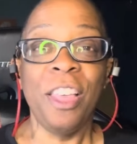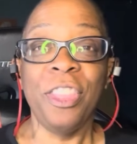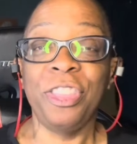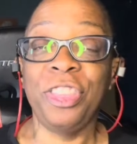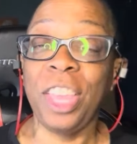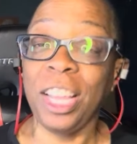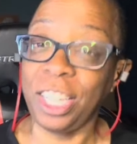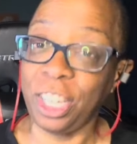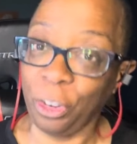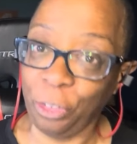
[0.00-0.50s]

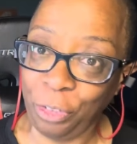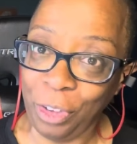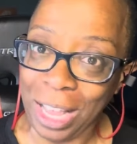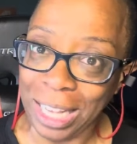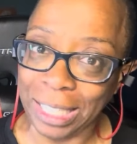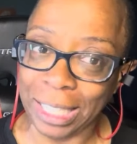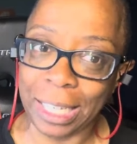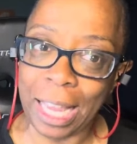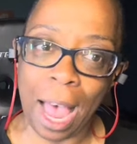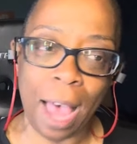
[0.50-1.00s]
The
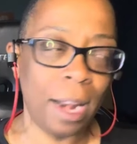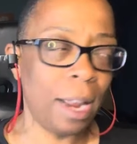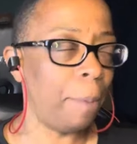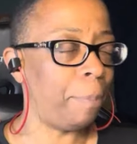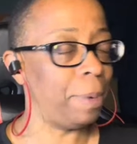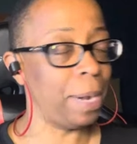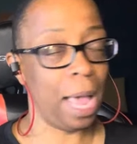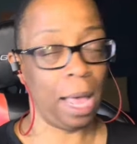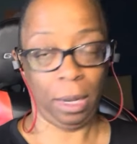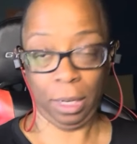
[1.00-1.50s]
defense got
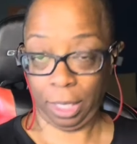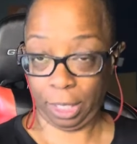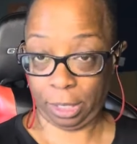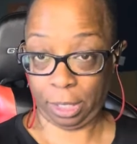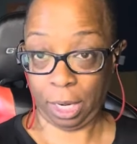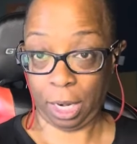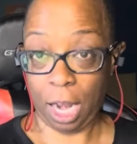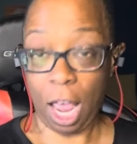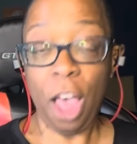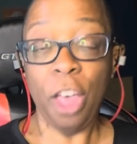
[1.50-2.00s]
up. Now,
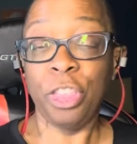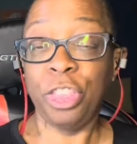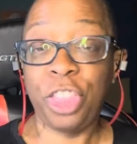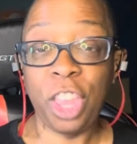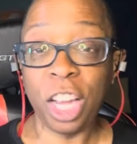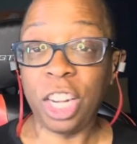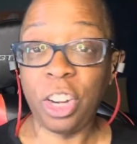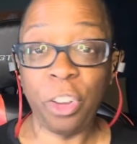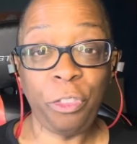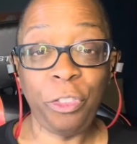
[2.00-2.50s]
listen,
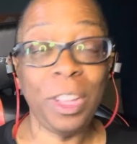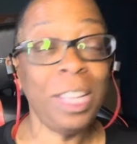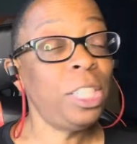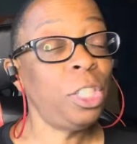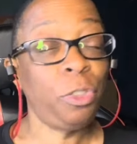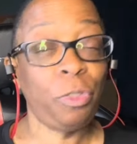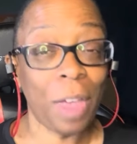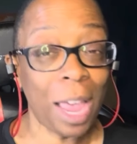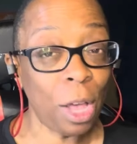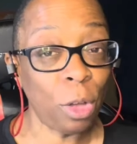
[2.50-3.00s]
the
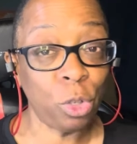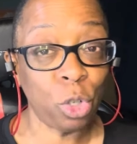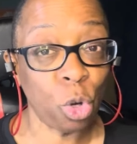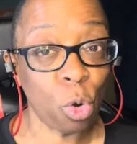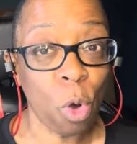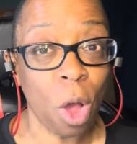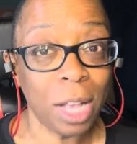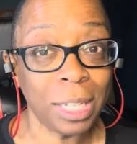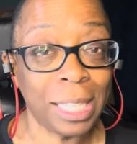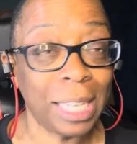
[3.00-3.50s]
defense failed to
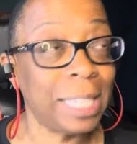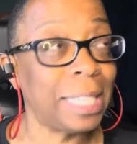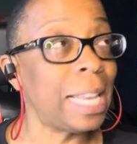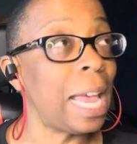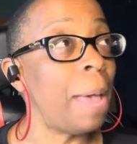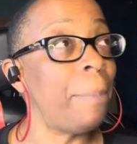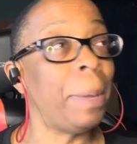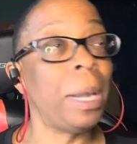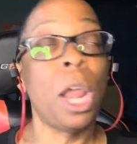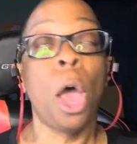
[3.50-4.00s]

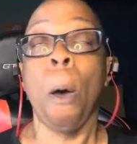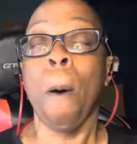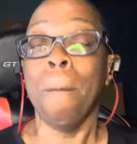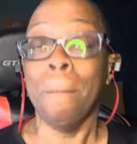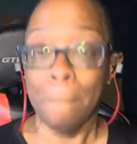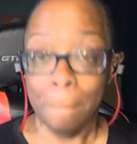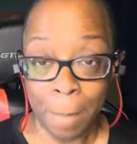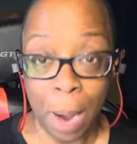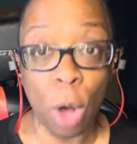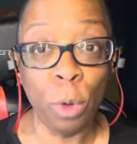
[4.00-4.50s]
cross-examine
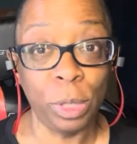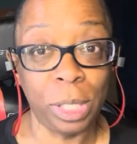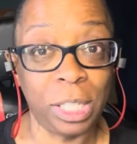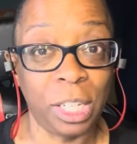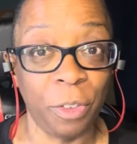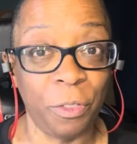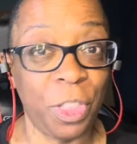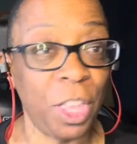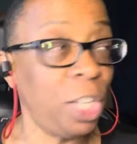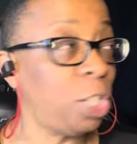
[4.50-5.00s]
most
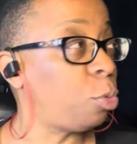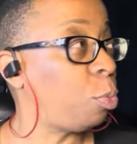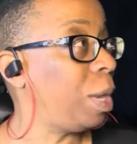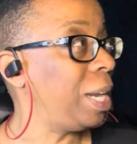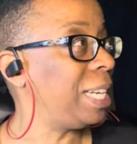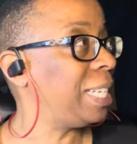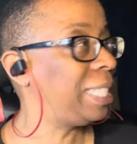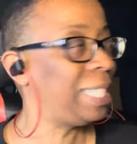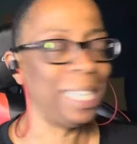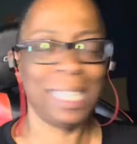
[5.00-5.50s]
of these
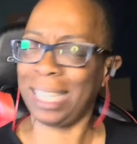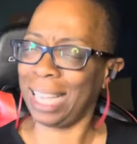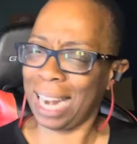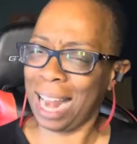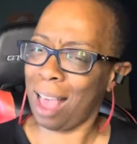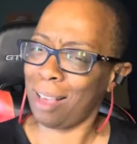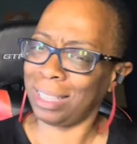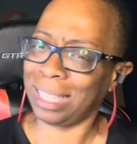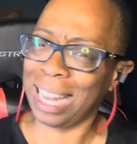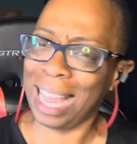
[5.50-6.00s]
witnesses.
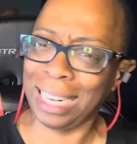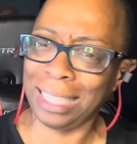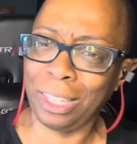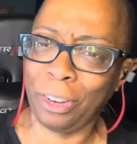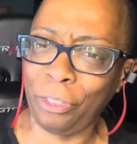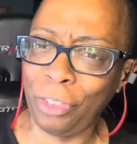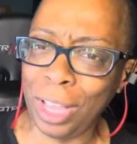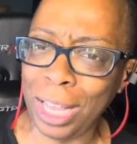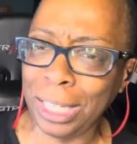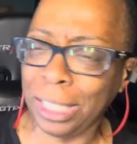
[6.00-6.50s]
And I was like,
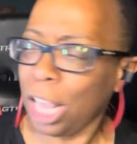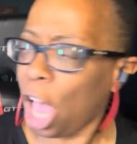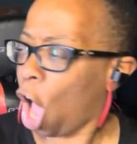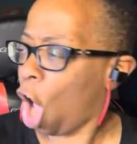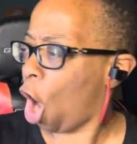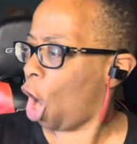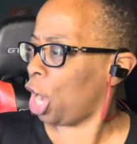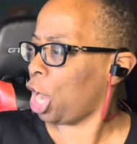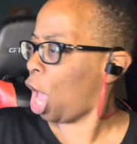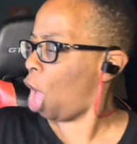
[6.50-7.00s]
defense,
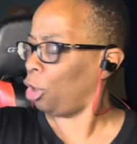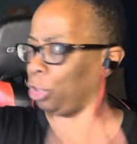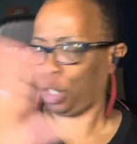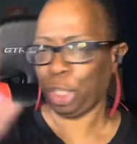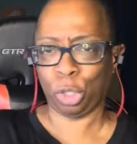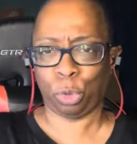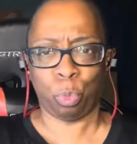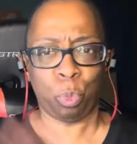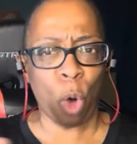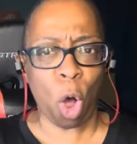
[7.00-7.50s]
are y'all
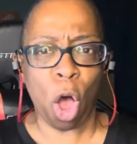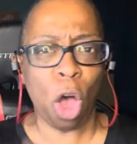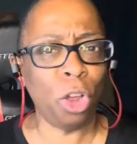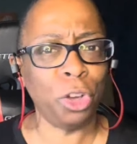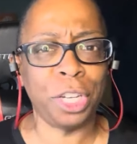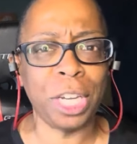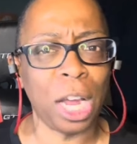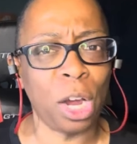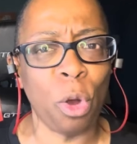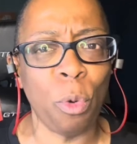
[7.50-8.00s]
just wall
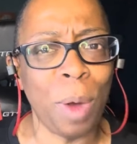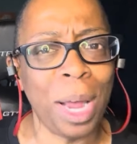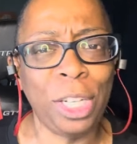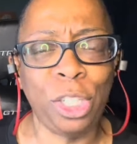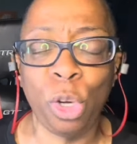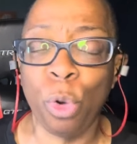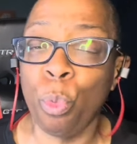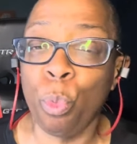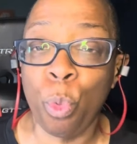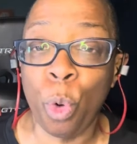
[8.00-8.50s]

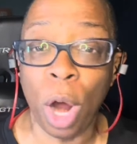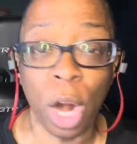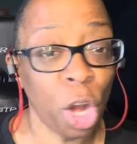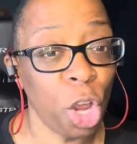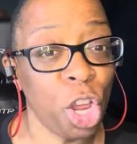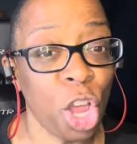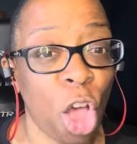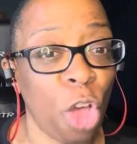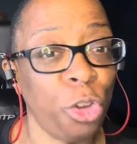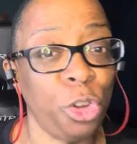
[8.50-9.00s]
decoration? What
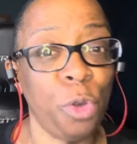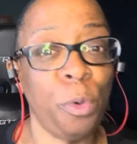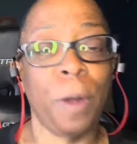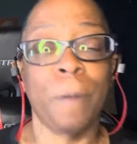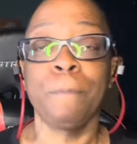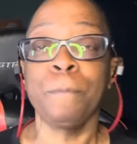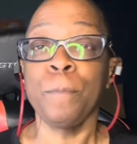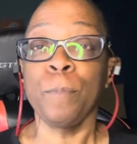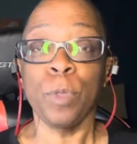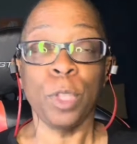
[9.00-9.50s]
are y'all
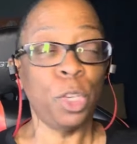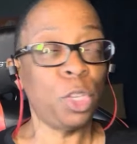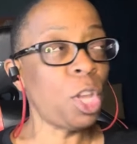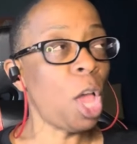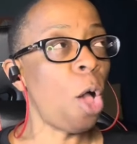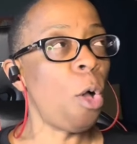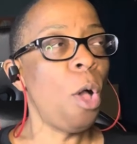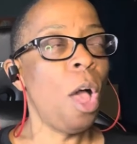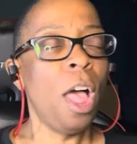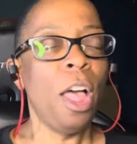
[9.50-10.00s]
doing?
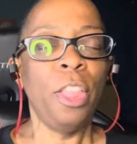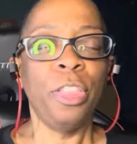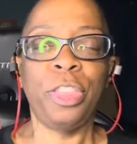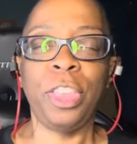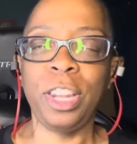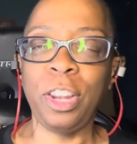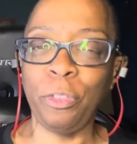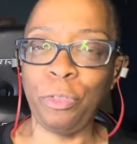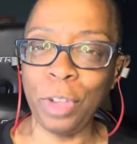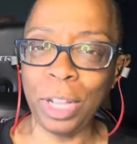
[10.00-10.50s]
So
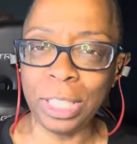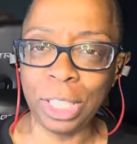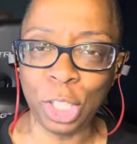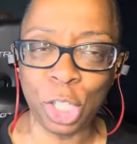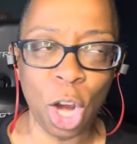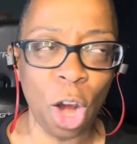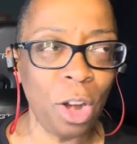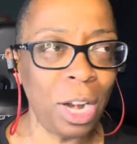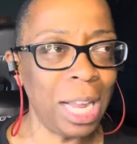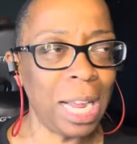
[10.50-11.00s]
the defense
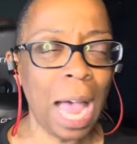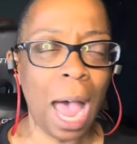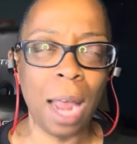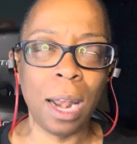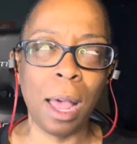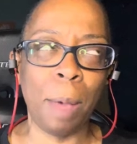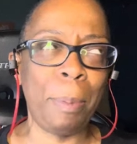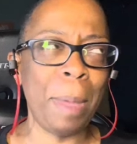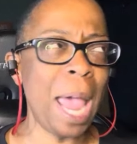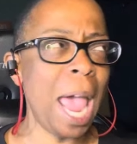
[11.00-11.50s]
attorney
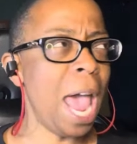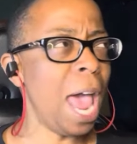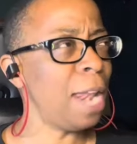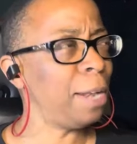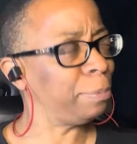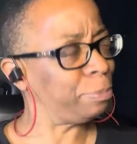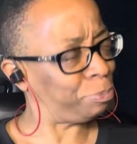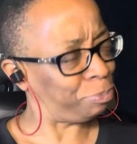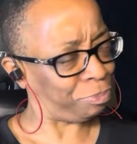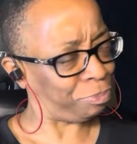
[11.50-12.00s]
got up and